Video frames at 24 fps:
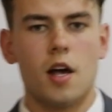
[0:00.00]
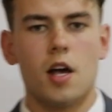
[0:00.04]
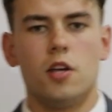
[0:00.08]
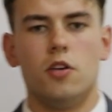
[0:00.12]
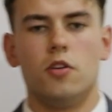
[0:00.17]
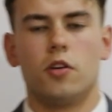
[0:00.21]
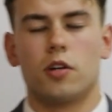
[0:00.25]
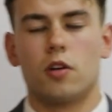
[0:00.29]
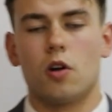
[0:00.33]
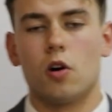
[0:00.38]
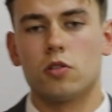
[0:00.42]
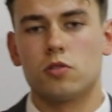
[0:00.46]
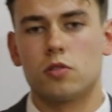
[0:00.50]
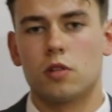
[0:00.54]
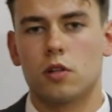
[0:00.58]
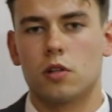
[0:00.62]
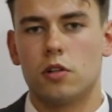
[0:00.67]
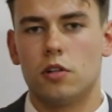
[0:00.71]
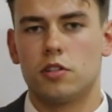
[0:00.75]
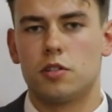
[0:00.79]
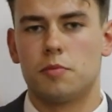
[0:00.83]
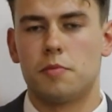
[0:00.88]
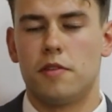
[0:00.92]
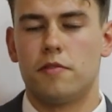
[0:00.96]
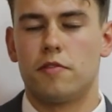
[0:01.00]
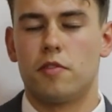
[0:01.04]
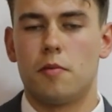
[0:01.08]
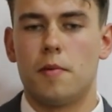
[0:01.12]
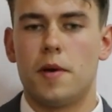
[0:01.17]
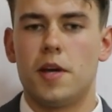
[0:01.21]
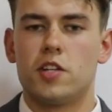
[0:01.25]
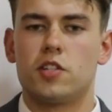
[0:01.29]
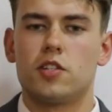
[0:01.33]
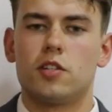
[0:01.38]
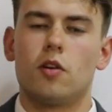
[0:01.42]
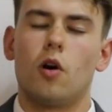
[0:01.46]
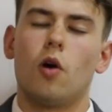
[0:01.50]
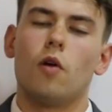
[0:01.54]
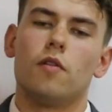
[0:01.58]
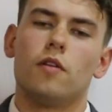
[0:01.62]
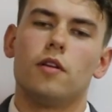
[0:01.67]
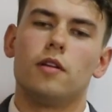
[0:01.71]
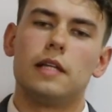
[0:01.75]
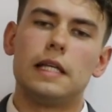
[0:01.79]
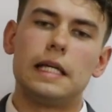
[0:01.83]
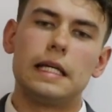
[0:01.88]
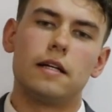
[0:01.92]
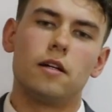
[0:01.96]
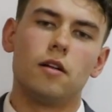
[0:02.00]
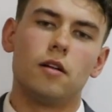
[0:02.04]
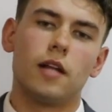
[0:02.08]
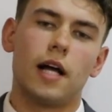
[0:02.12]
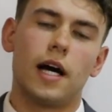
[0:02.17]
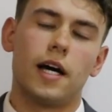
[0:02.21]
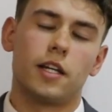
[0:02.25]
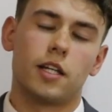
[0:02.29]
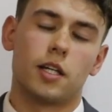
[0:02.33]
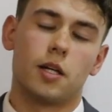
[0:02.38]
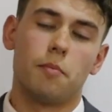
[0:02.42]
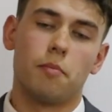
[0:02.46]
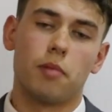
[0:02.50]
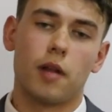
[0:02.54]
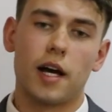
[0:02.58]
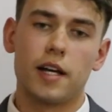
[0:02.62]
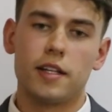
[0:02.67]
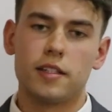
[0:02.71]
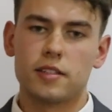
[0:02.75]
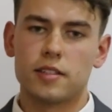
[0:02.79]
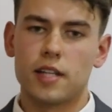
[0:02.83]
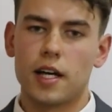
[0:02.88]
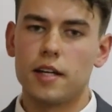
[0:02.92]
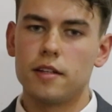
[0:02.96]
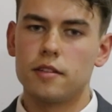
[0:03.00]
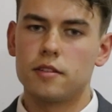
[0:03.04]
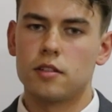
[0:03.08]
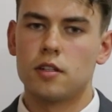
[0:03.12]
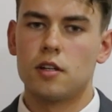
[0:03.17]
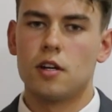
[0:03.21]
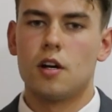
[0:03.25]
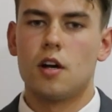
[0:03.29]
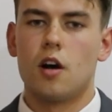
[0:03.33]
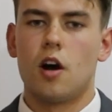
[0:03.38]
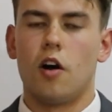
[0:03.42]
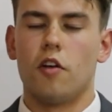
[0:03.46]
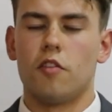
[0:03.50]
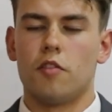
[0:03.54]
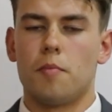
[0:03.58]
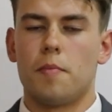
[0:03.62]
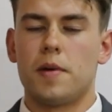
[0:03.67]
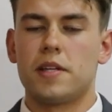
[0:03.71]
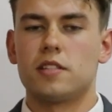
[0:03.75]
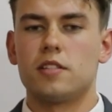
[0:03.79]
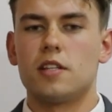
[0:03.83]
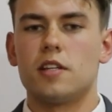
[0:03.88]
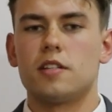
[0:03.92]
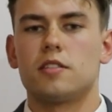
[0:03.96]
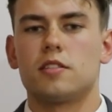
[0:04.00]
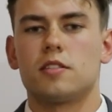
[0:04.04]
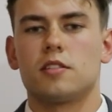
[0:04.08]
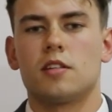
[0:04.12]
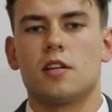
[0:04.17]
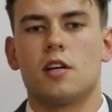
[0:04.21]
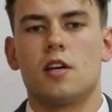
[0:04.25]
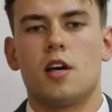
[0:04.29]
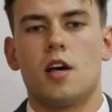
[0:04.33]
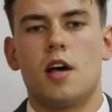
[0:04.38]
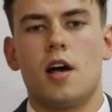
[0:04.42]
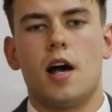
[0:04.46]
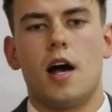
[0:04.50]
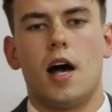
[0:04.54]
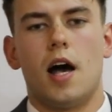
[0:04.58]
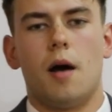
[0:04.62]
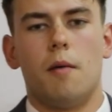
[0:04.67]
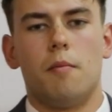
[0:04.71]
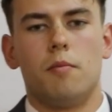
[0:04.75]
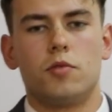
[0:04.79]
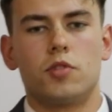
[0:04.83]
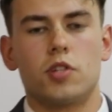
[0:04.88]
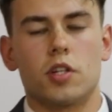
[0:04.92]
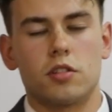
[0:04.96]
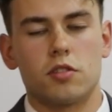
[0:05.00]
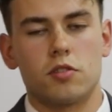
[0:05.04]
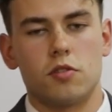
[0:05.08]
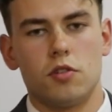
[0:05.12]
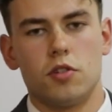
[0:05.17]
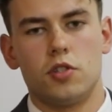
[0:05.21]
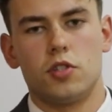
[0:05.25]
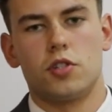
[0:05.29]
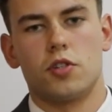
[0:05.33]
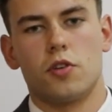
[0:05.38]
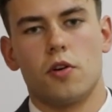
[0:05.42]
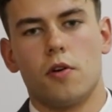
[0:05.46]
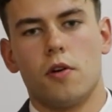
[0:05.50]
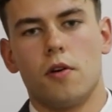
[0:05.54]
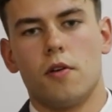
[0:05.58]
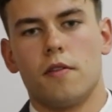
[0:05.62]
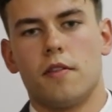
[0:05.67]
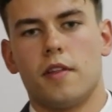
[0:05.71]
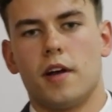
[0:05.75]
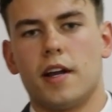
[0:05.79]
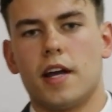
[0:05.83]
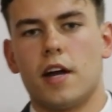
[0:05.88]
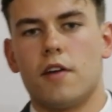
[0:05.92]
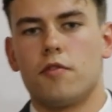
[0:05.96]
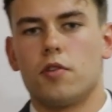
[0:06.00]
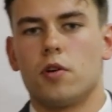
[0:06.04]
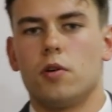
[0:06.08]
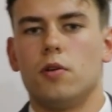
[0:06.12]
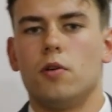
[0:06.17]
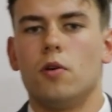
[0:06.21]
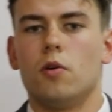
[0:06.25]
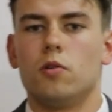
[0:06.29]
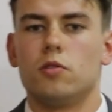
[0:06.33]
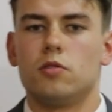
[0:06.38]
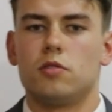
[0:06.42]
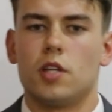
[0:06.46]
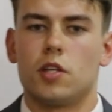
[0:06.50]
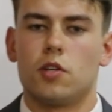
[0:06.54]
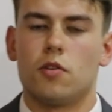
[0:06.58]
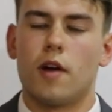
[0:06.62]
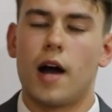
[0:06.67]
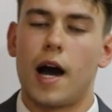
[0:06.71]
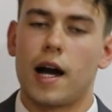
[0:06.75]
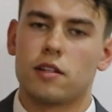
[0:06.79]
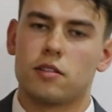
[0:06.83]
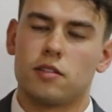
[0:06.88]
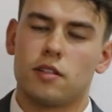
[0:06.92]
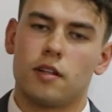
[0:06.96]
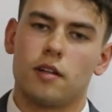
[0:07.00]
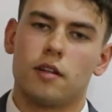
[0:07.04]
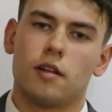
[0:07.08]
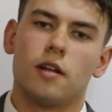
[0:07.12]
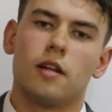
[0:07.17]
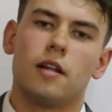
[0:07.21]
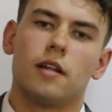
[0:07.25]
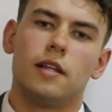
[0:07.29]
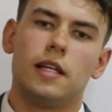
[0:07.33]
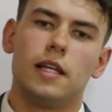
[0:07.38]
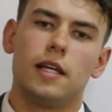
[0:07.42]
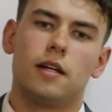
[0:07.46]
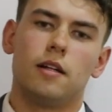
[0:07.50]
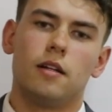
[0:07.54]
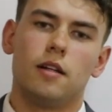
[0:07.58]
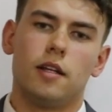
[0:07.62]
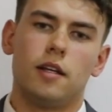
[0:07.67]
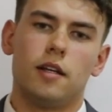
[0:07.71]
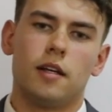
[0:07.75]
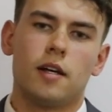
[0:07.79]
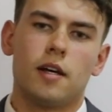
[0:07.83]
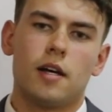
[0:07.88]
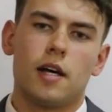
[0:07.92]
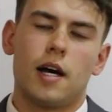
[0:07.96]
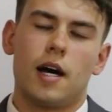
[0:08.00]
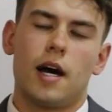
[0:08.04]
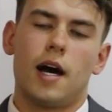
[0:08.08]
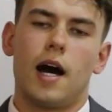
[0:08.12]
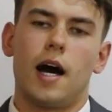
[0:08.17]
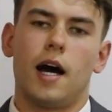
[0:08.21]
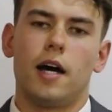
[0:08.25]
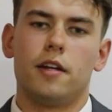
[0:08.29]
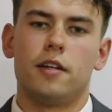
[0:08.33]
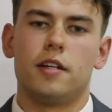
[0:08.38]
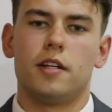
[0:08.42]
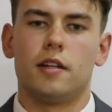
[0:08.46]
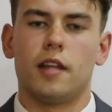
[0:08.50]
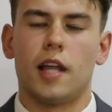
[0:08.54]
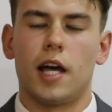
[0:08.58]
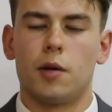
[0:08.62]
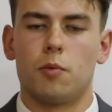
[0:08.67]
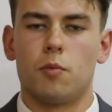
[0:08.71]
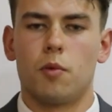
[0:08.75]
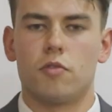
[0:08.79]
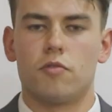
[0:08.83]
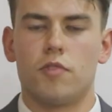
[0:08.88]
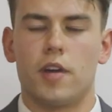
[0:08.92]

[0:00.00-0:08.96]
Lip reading: You can also include some information on the legal and compliance side of the business, just to ensure that everyone knows that you're acting legally and in line with